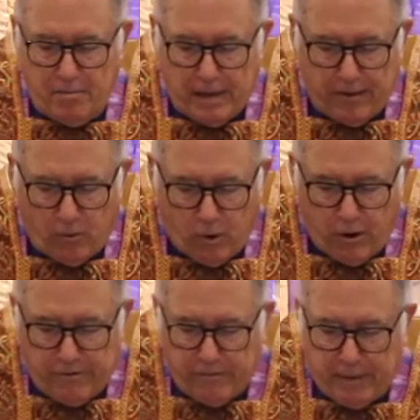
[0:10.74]
May the
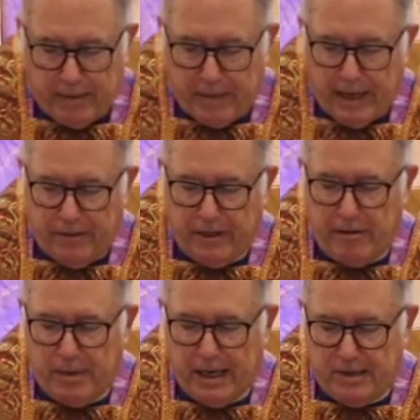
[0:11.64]
words of my mouth and
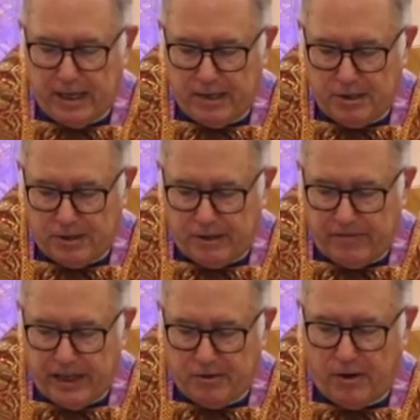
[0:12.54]
the meditations
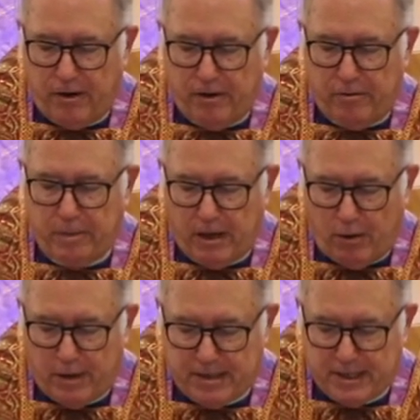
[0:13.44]
of each heart be
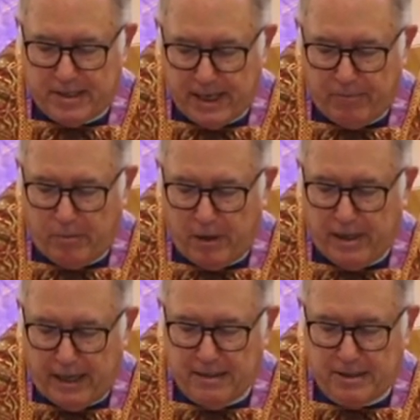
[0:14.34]
always acceptable
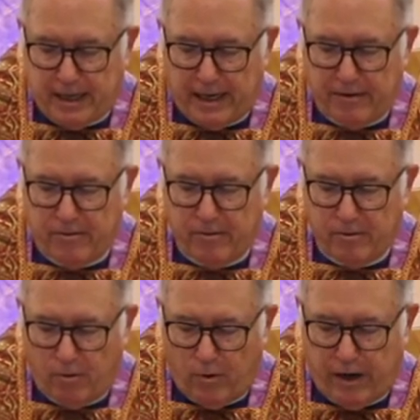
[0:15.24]
in thy sight,
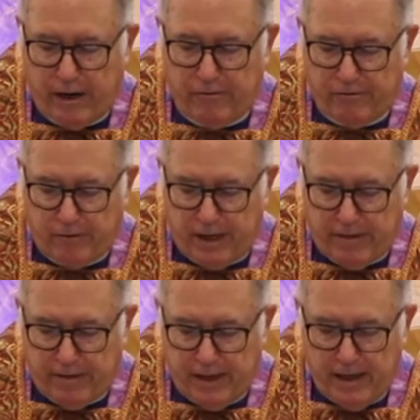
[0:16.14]
O Lord, our
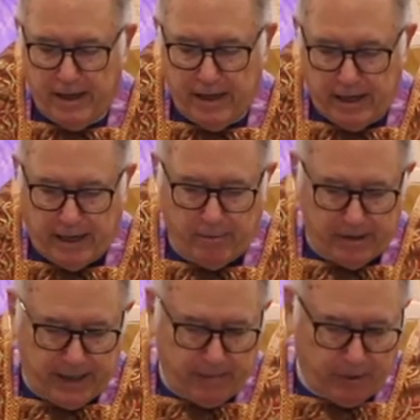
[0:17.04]
strength and our
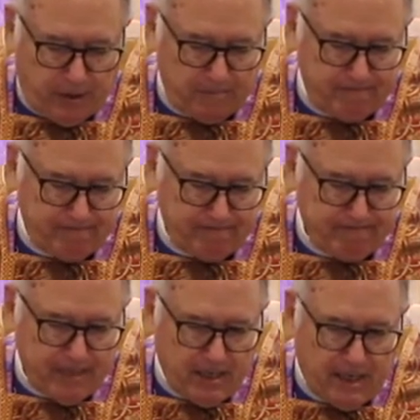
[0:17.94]
Redeemer.
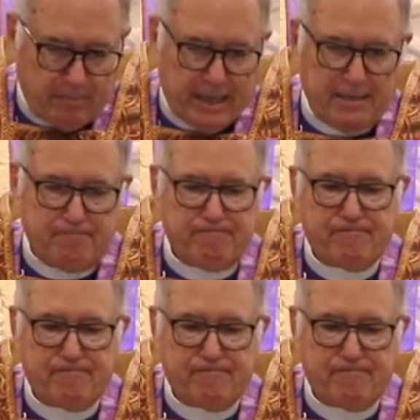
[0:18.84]
Amen.